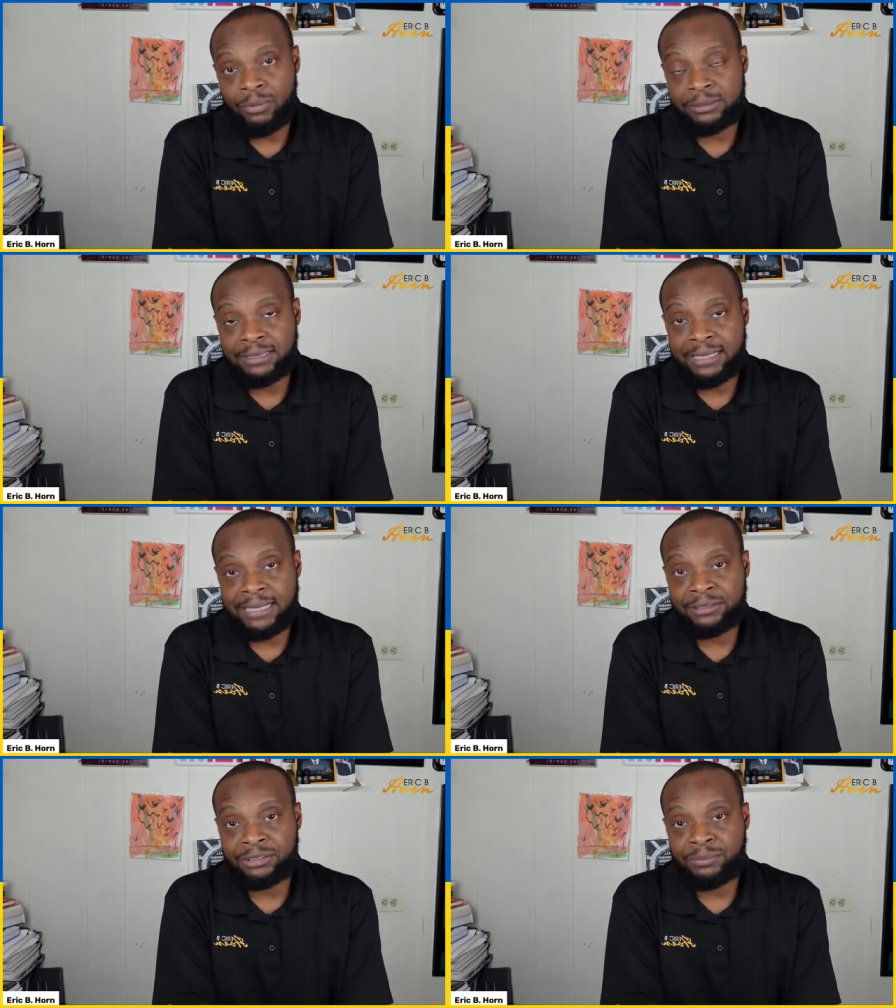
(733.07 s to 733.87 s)
But once
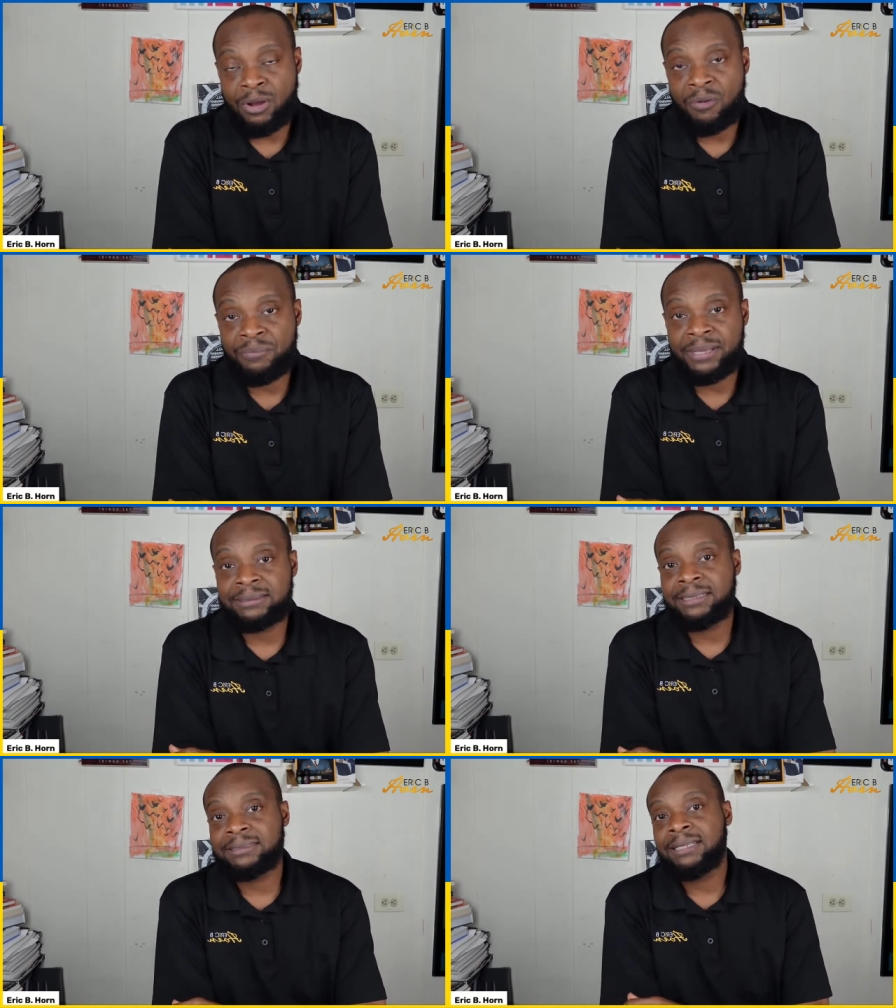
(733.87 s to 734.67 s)
again, as a small
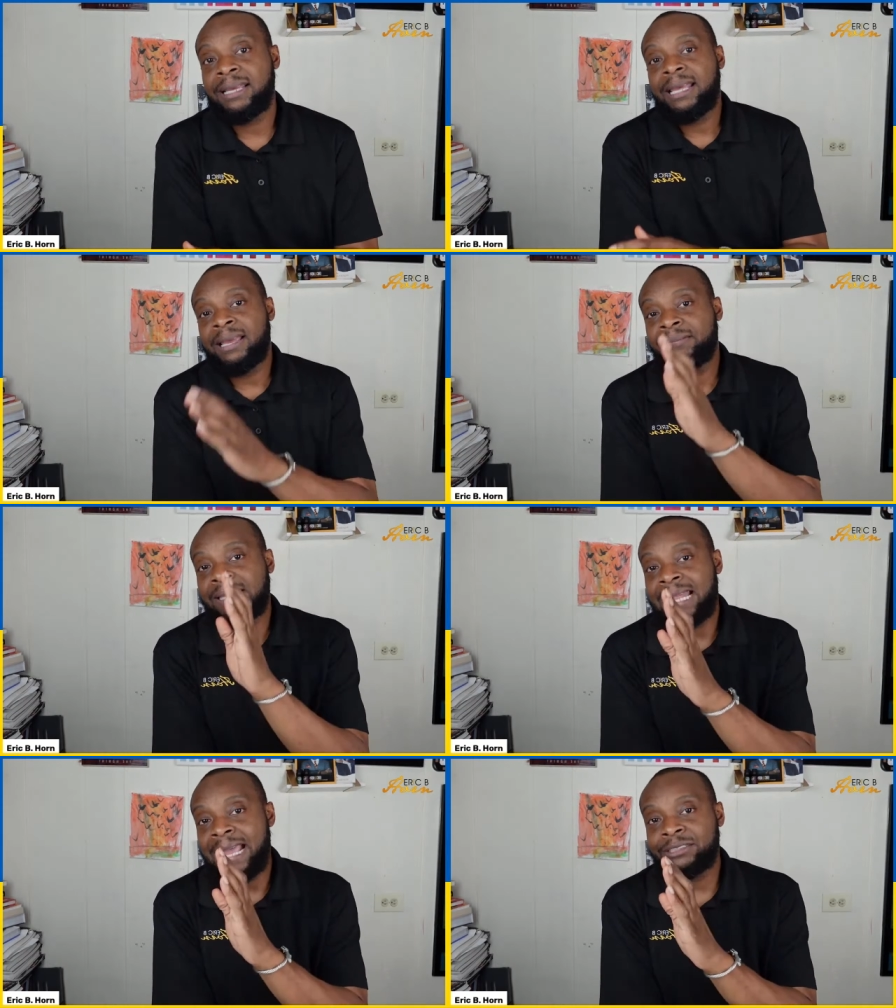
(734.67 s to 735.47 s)
business,
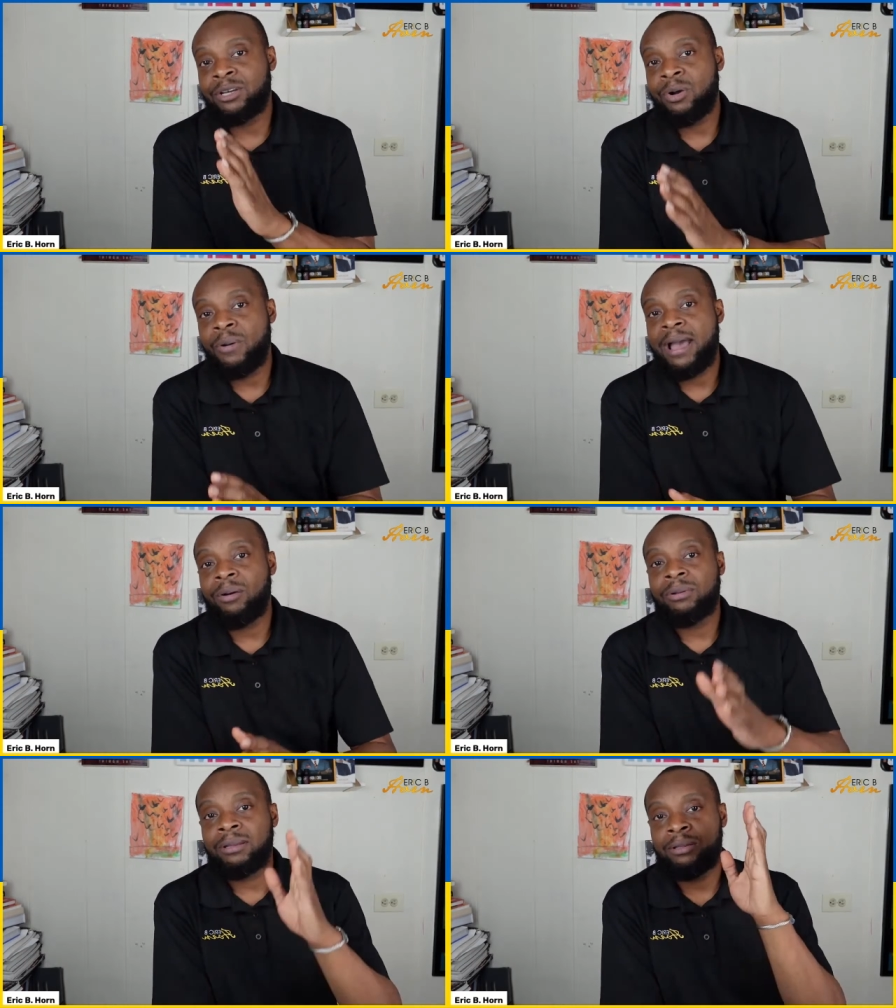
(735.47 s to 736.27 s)
if the lights go
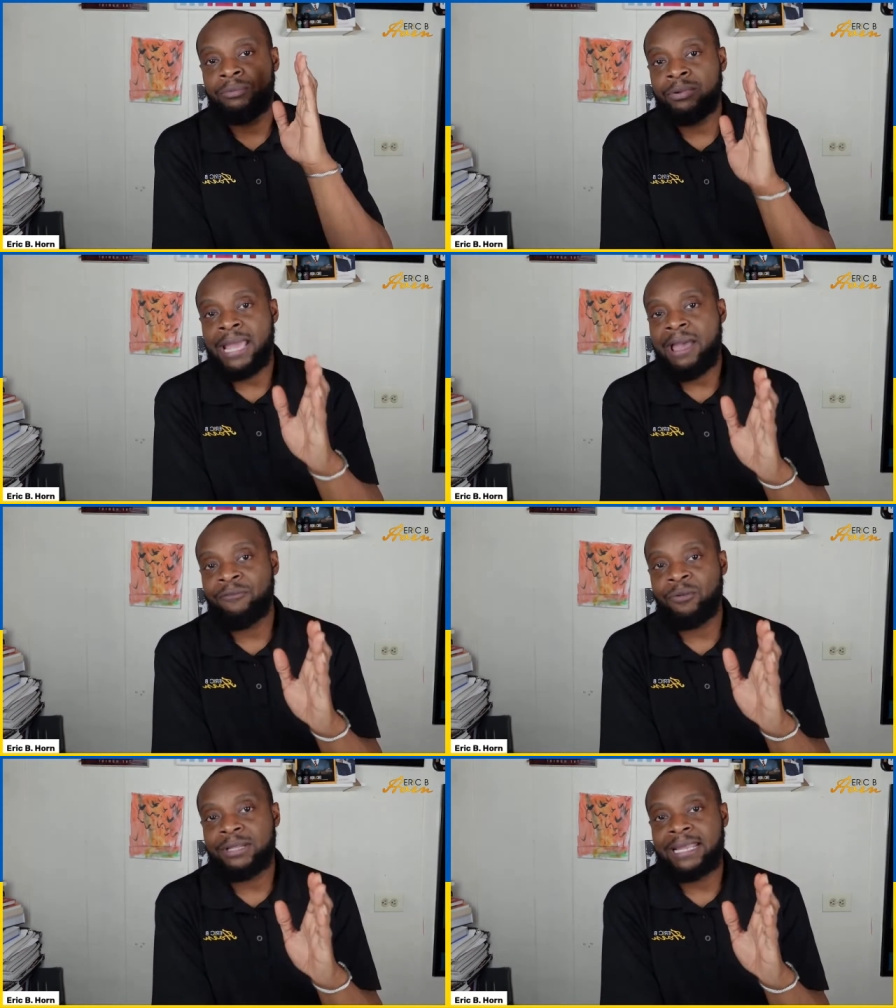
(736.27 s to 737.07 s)
out, we
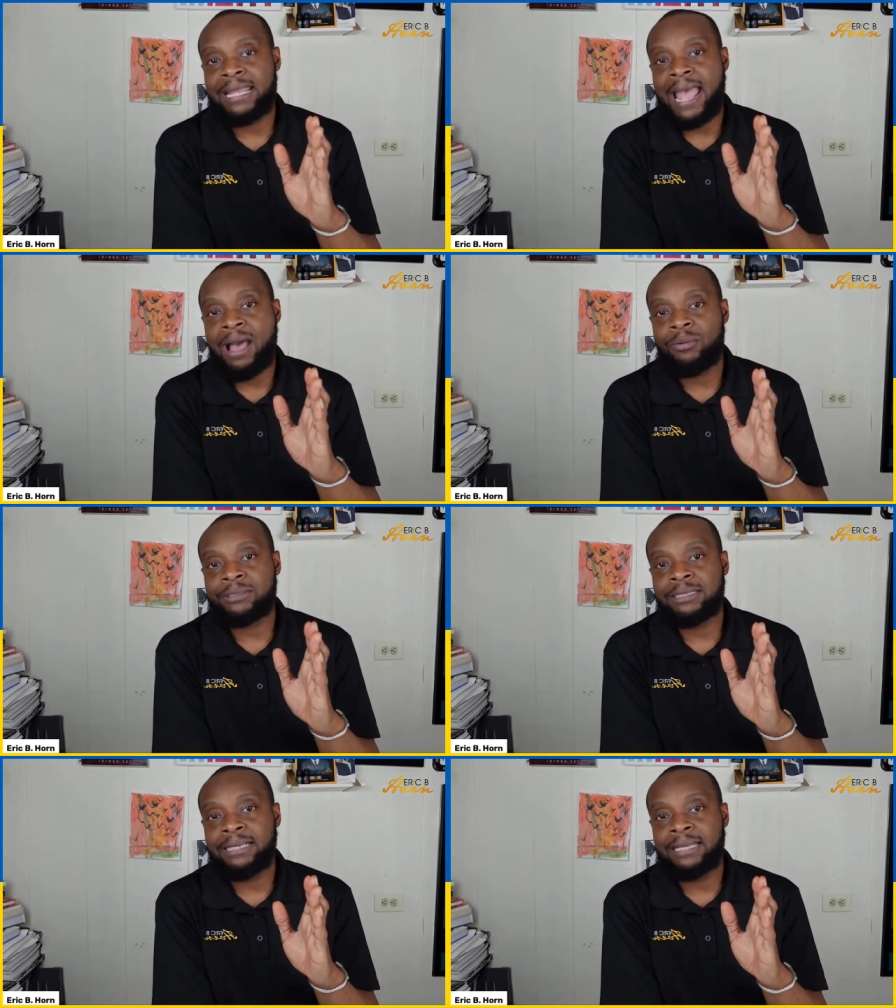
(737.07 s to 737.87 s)
have 48
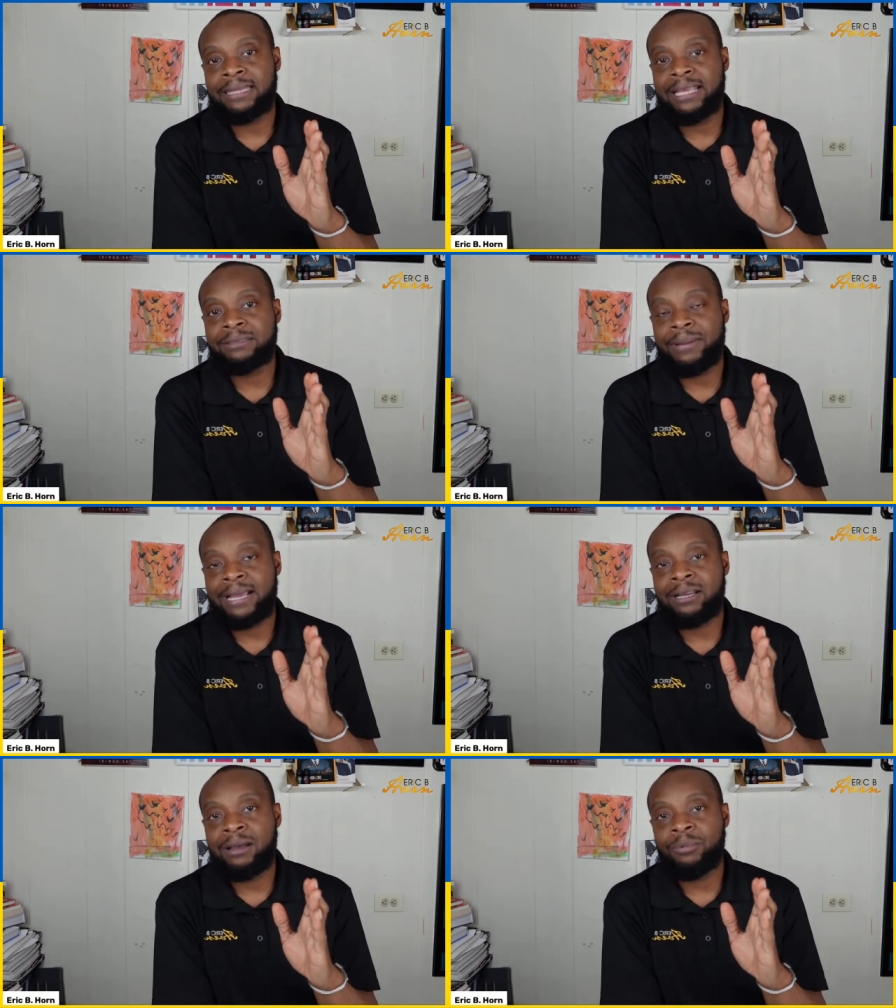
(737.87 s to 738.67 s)
hours to get things
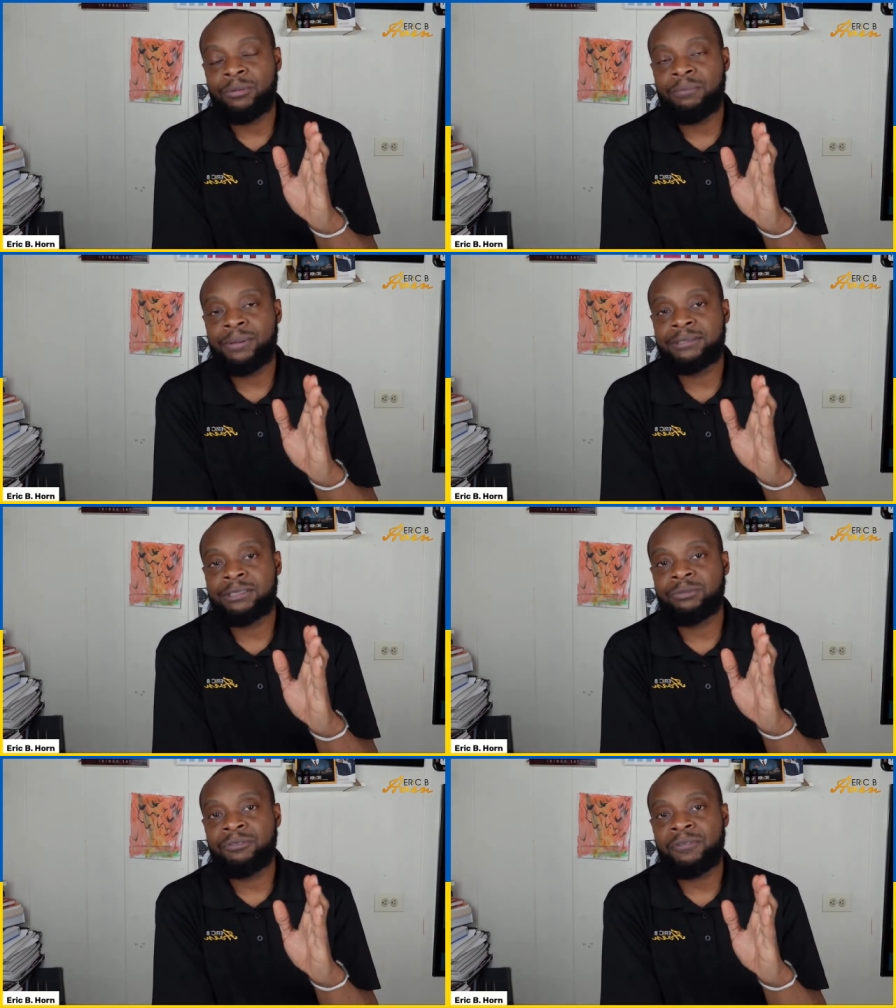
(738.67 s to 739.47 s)
back up or the
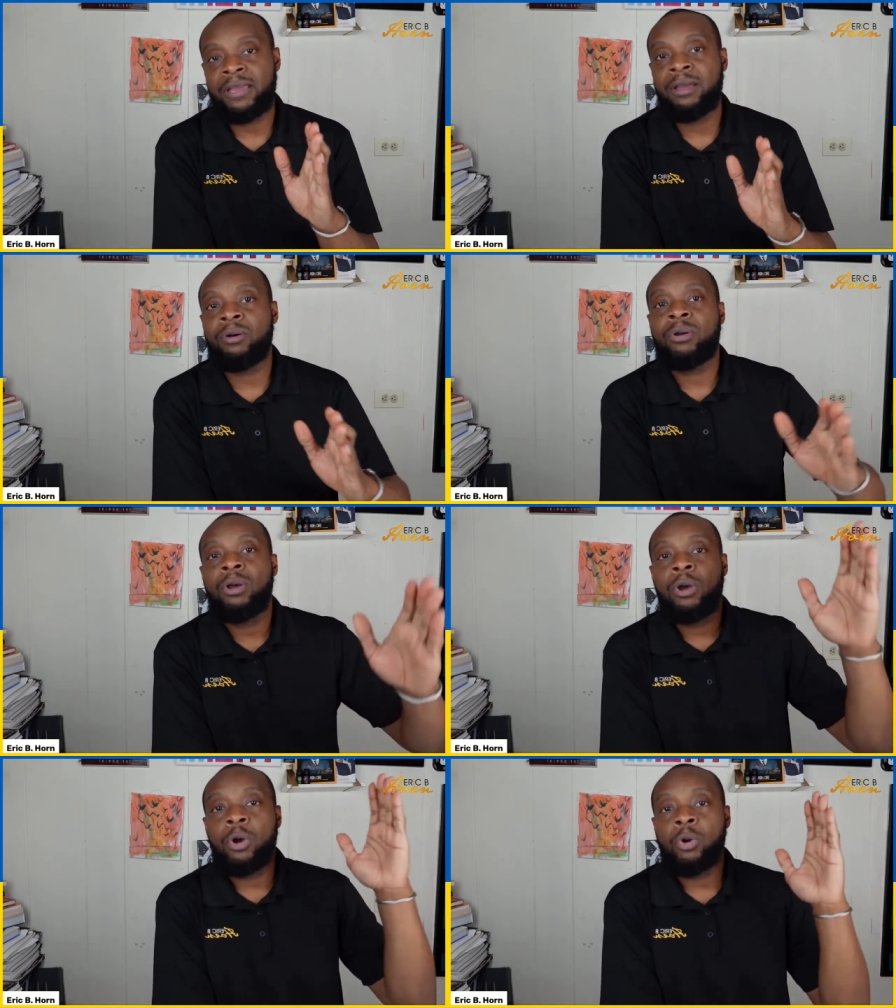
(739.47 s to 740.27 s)
business will
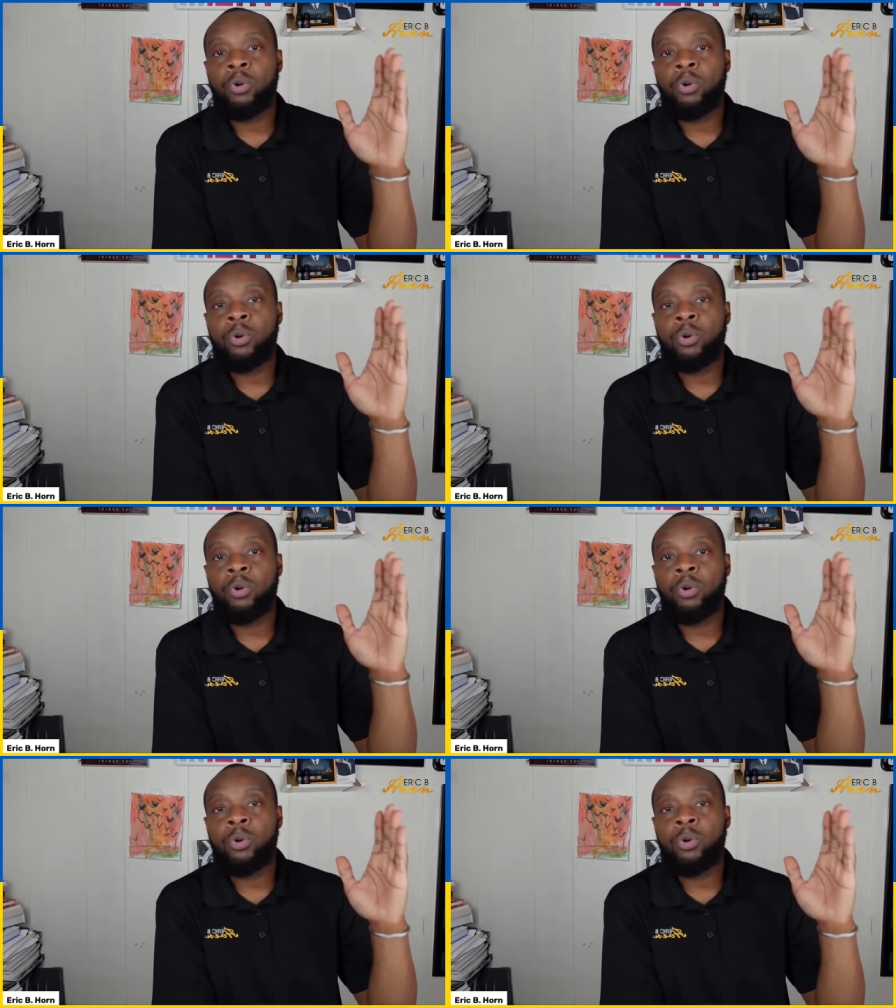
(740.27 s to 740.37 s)
fail.